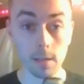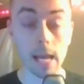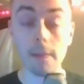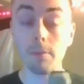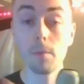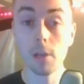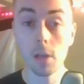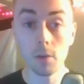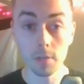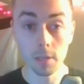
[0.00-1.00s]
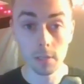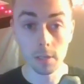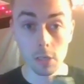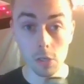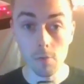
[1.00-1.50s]
Everyone knows it.
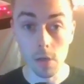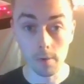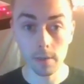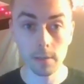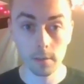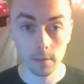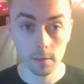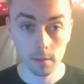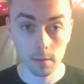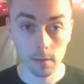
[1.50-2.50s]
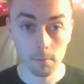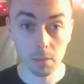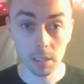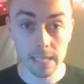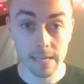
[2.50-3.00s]
You know it.
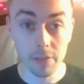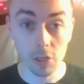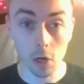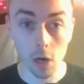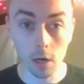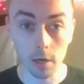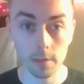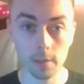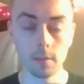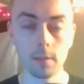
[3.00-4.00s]
Believe in your heart.